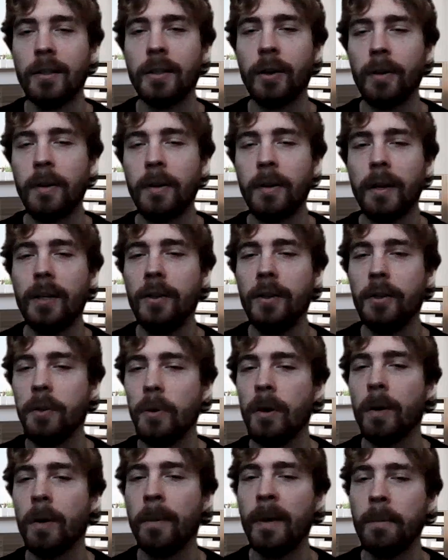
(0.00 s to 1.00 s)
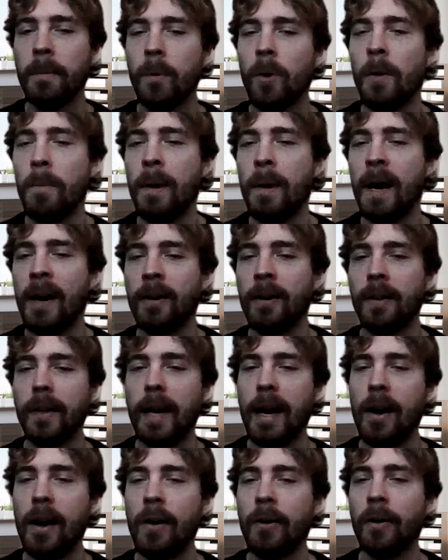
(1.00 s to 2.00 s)
So can you talk a bit more
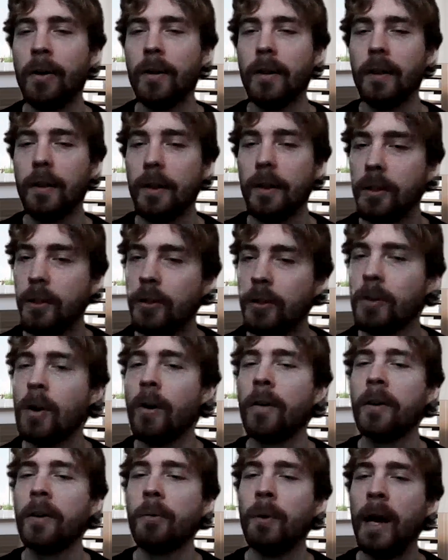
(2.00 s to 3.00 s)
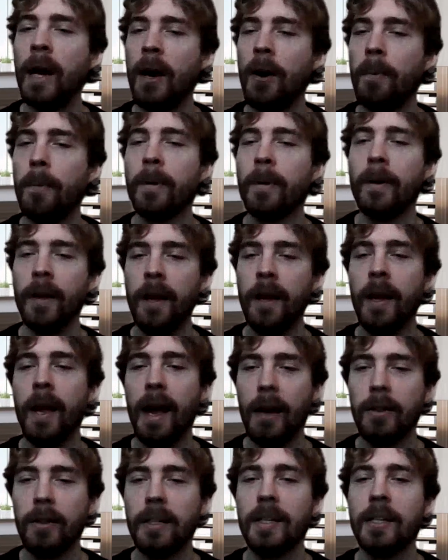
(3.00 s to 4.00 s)
about how the new corridor will help
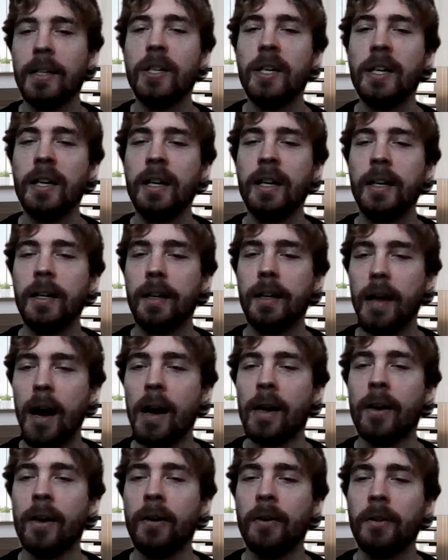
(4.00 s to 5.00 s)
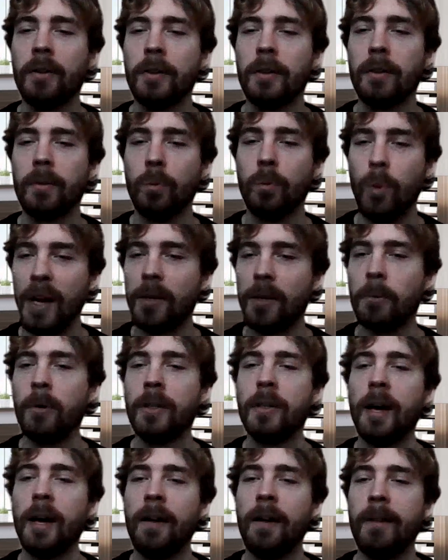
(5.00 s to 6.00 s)
LTG Cargo's
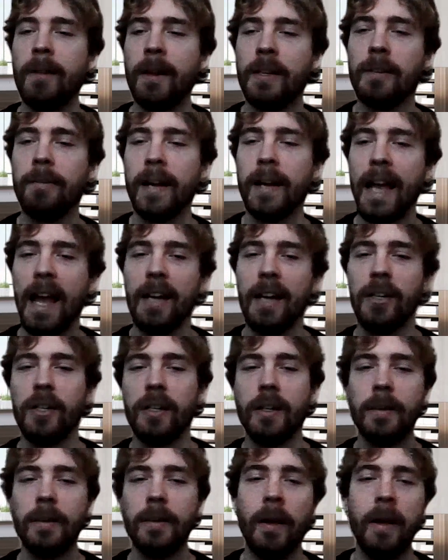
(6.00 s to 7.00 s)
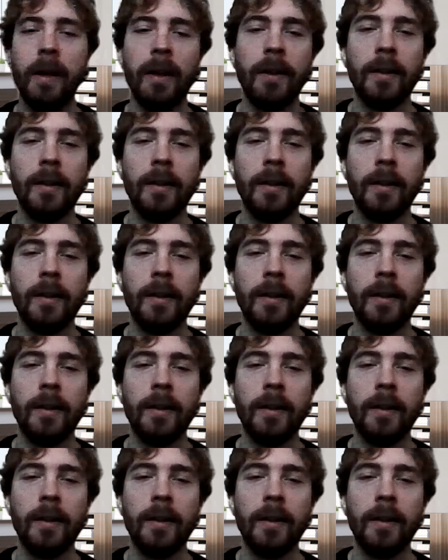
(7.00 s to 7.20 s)
westward diversification?